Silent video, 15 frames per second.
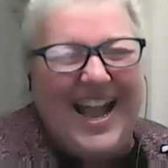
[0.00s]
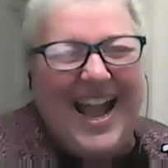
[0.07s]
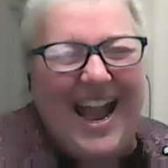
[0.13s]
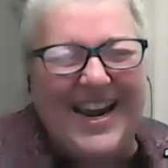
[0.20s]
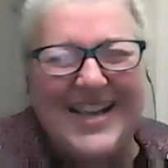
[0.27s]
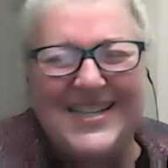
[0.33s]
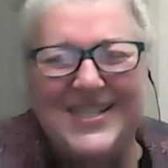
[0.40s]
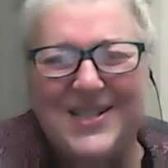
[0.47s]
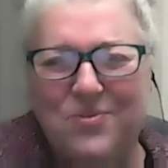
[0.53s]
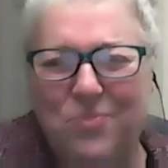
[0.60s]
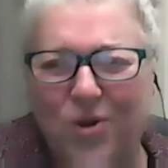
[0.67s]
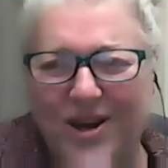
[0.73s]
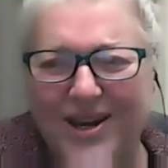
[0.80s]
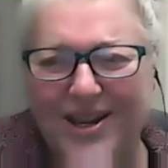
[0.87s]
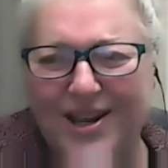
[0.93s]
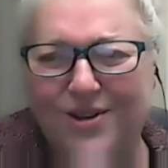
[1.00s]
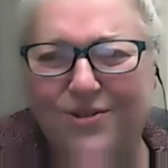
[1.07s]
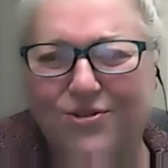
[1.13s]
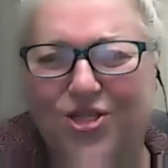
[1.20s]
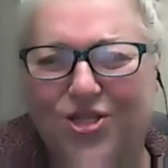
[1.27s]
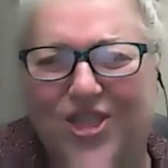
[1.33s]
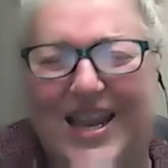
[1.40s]
And I said, What do
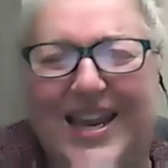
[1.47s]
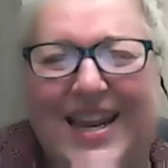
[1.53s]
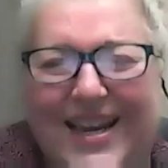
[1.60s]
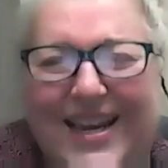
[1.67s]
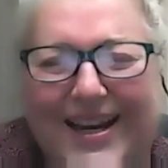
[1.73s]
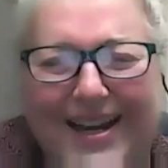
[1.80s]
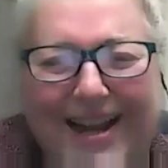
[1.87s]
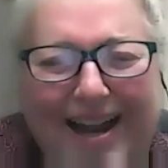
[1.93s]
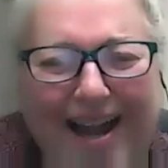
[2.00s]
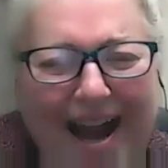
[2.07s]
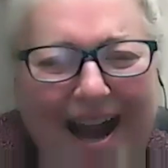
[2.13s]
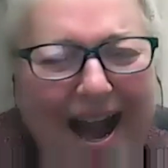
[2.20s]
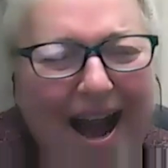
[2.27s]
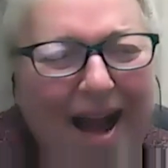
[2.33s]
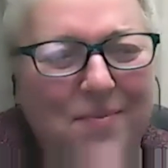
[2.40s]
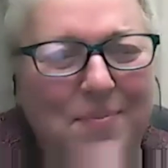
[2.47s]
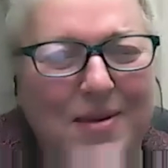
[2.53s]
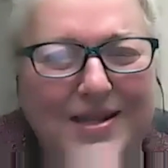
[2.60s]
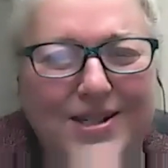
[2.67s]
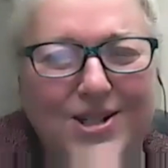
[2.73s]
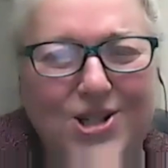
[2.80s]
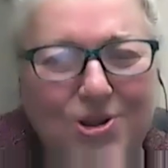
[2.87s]
you think I've
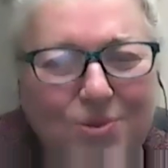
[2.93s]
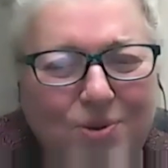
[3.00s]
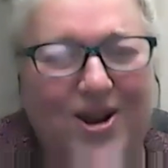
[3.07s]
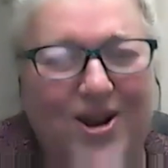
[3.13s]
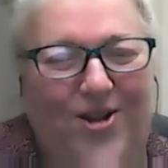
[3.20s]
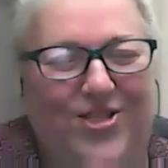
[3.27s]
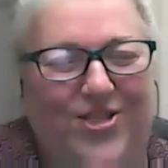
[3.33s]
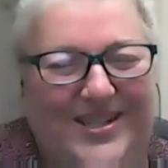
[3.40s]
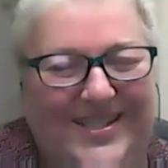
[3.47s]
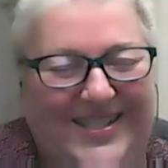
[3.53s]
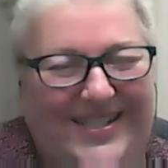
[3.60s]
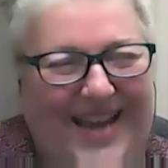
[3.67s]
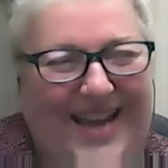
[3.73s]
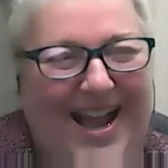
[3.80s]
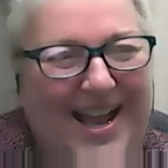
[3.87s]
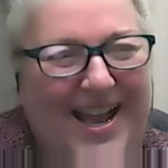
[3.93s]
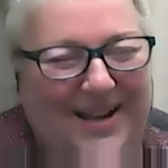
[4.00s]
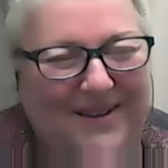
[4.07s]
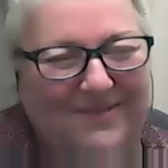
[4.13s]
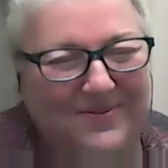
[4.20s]
been doing all this time?